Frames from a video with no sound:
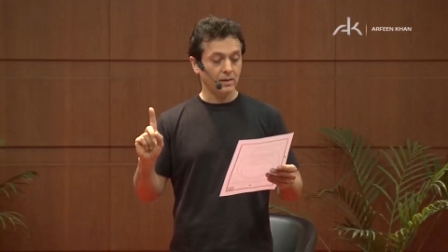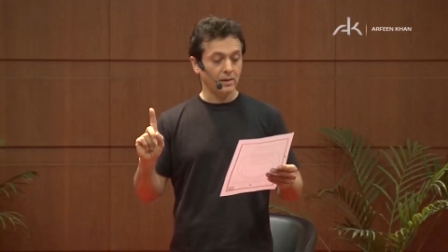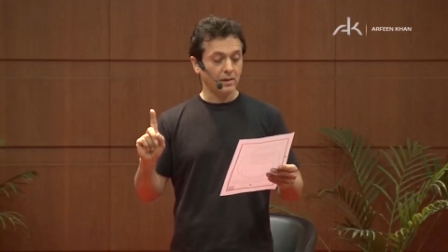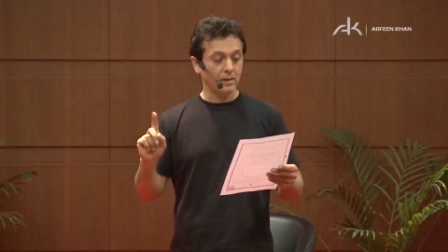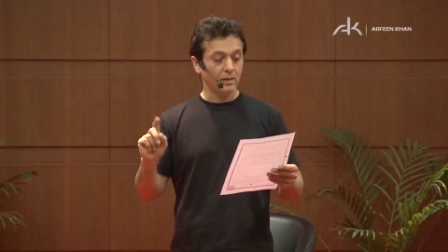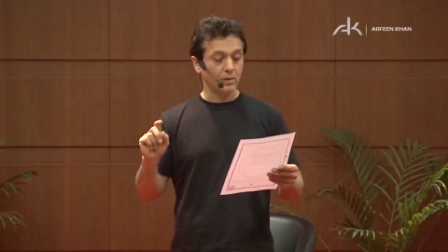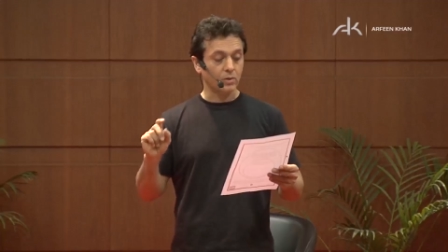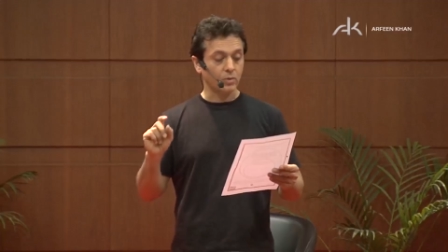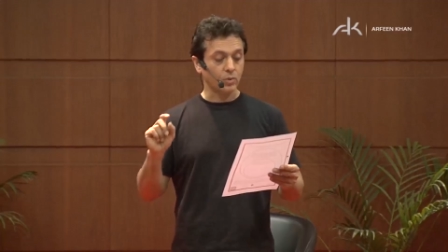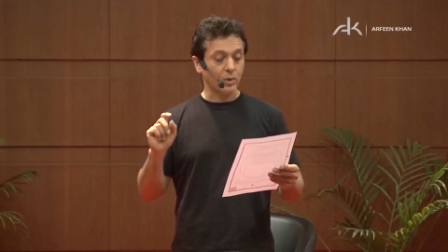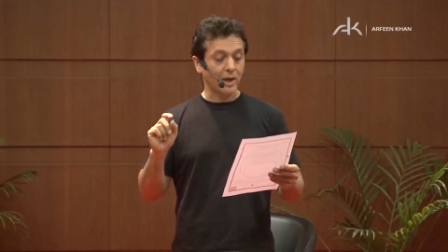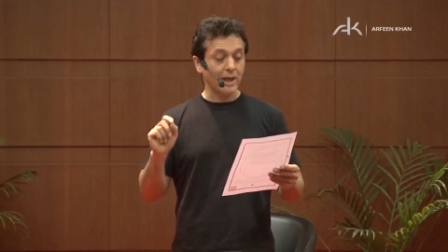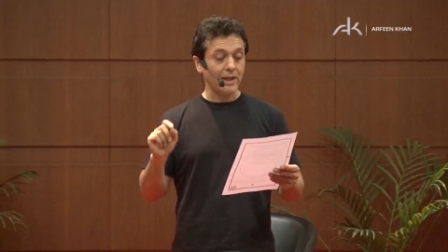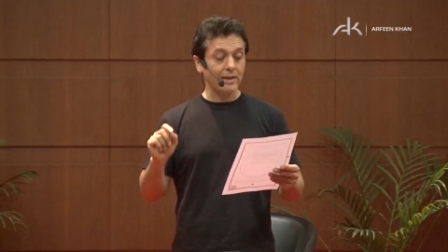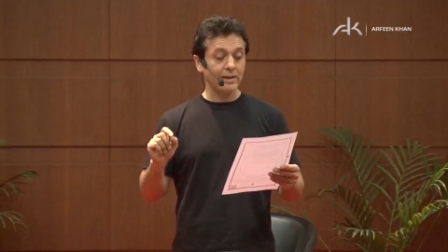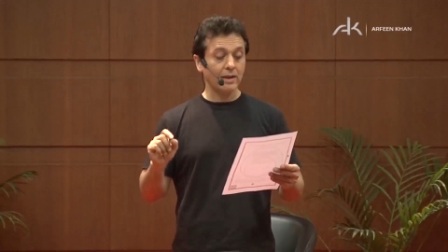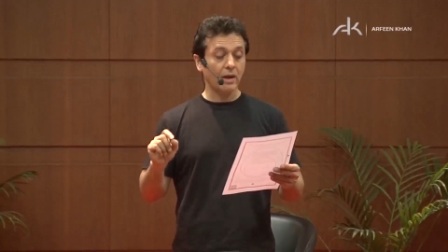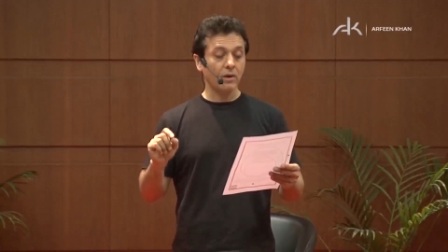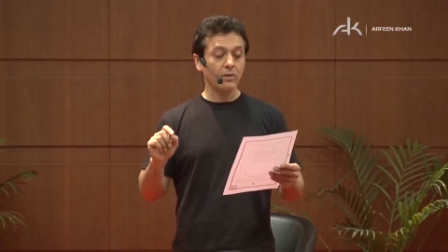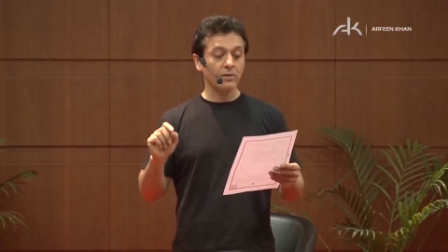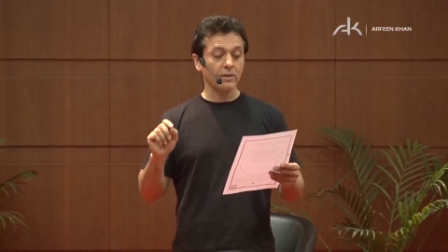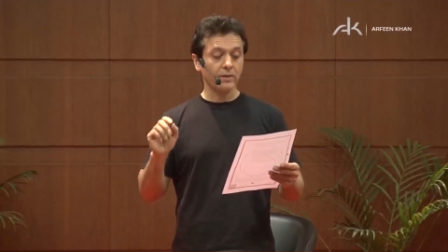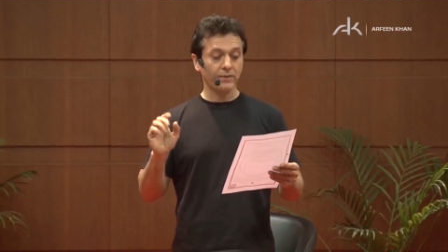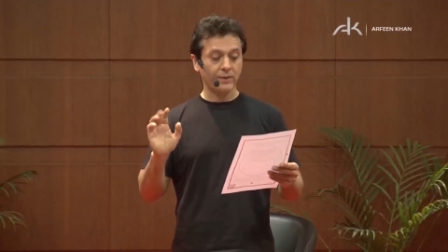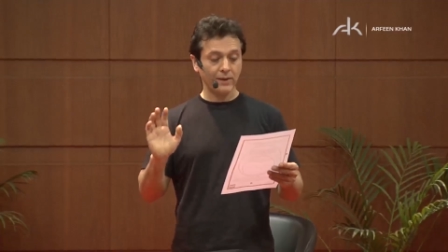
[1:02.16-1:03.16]
Write
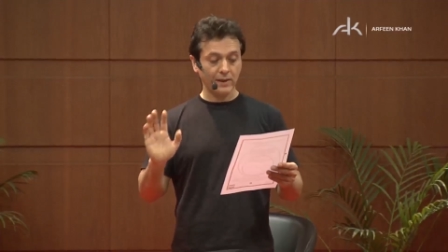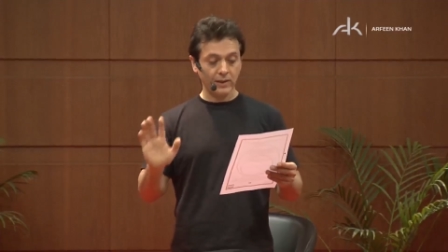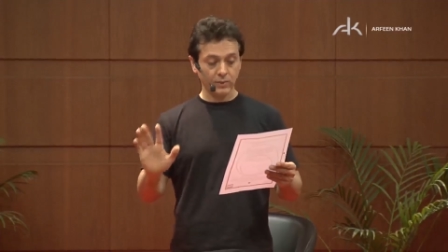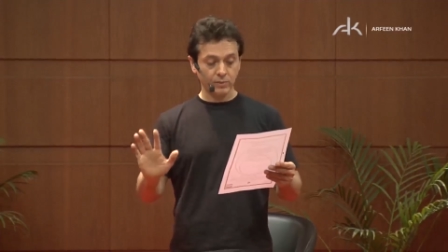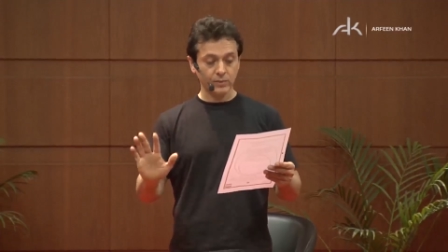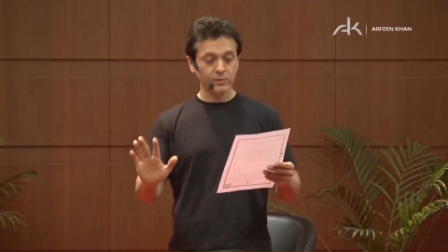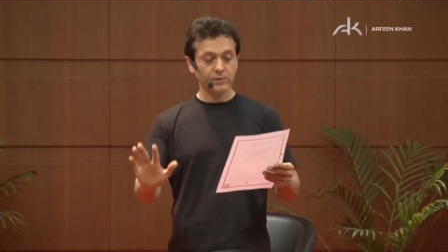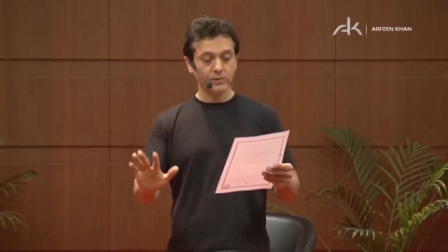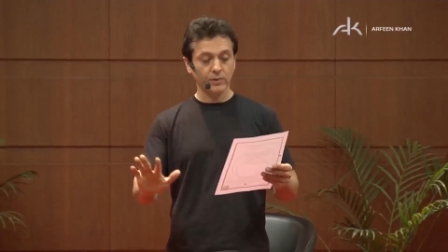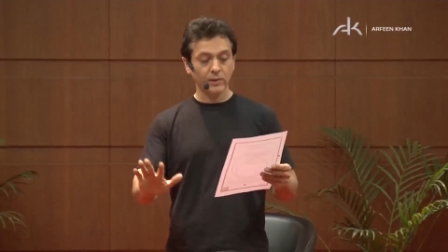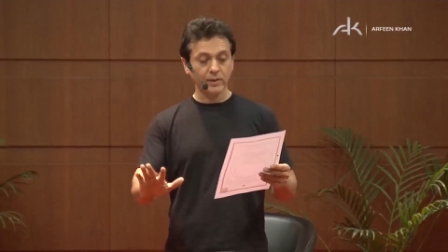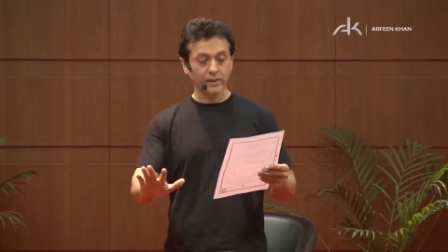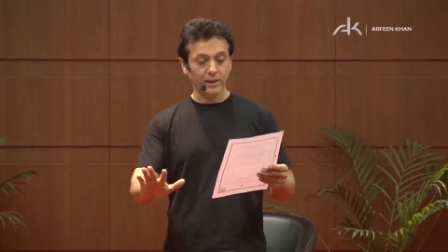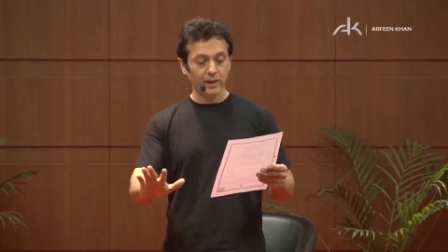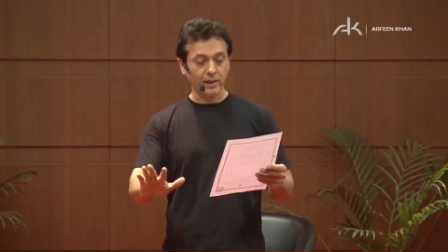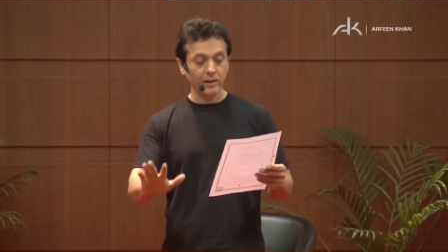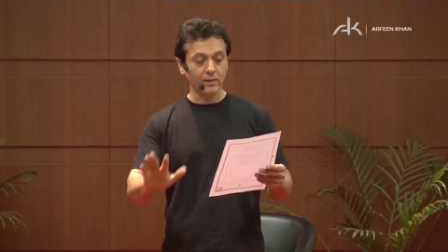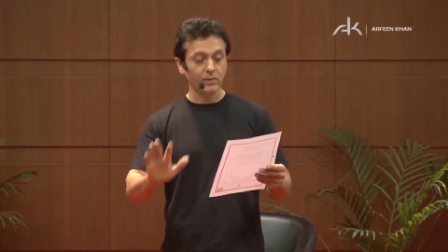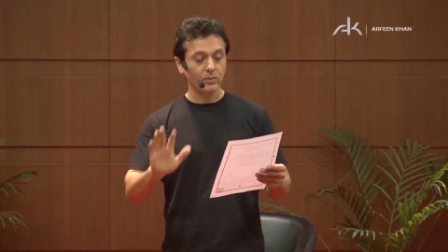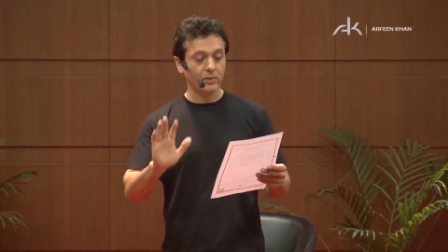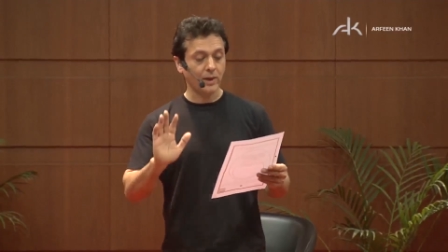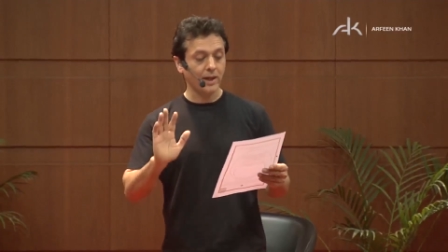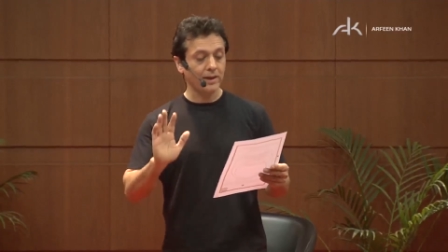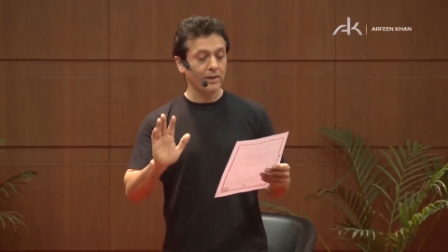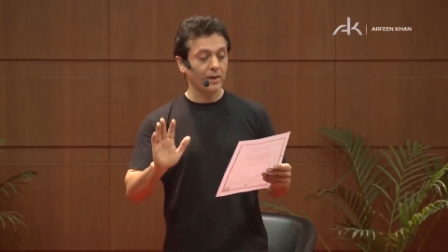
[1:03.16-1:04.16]
down the things, which not yet,
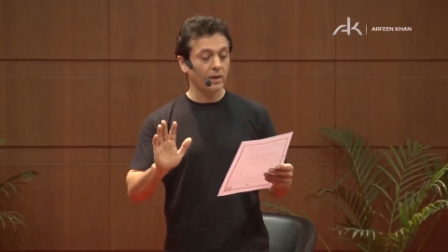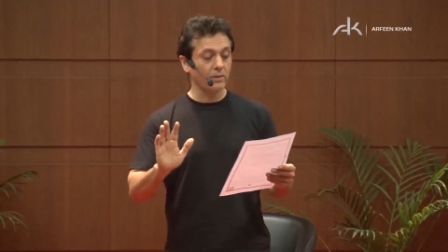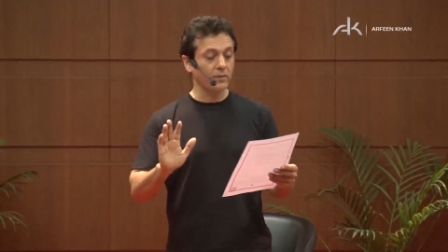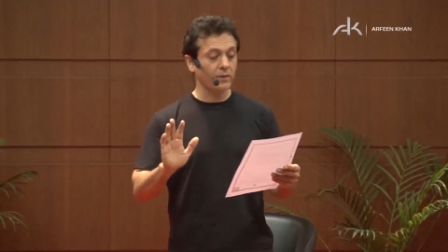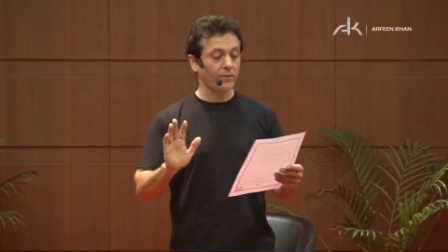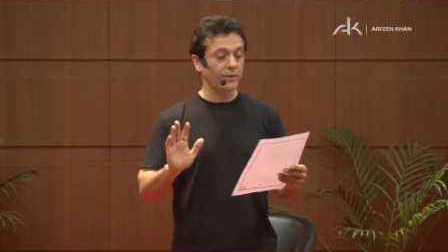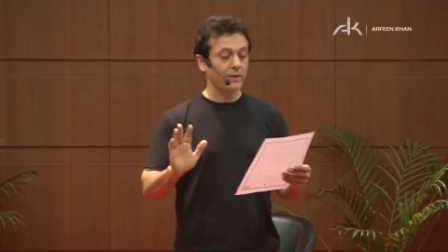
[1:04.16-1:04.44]
write down the